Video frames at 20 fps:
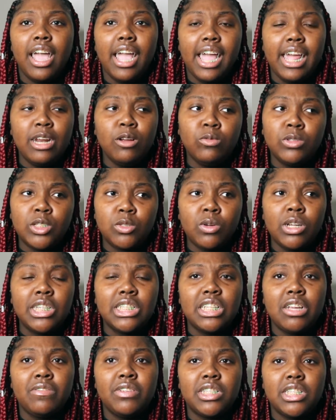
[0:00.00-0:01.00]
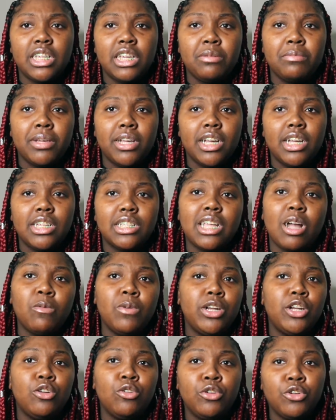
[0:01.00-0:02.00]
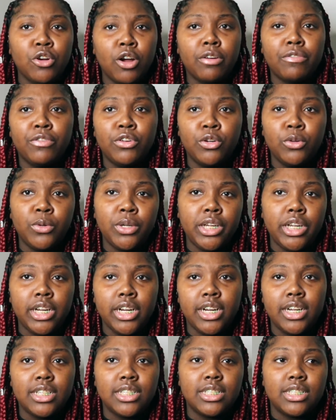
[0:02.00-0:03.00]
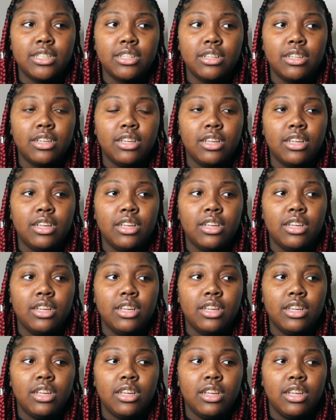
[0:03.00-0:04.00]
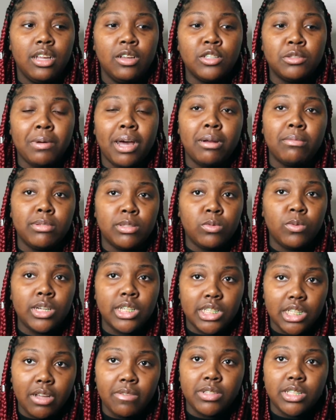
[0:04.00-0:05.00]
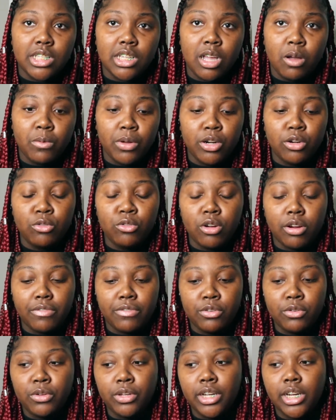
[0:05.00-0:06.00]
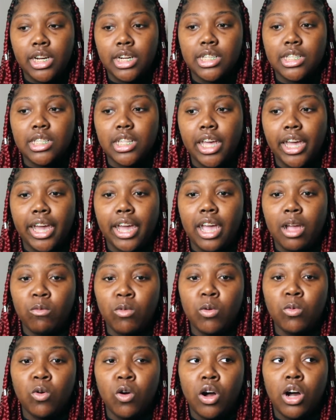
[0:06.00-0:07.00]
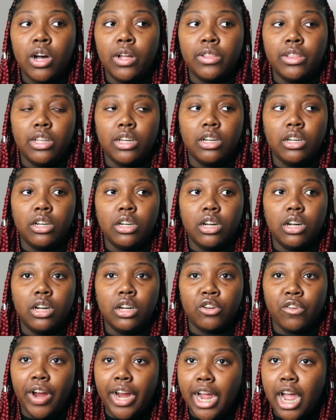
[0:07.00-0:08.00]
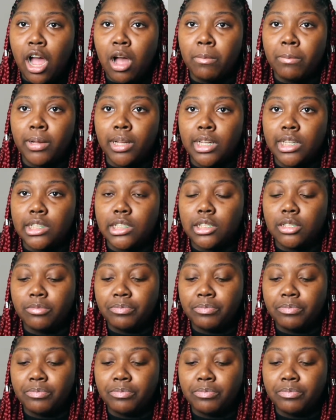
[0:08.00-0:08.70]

And it was 2017 because I went to New York for New Year's. It was about to be 2017. I went to New York for New Year's, and we were on the Greyhound bus.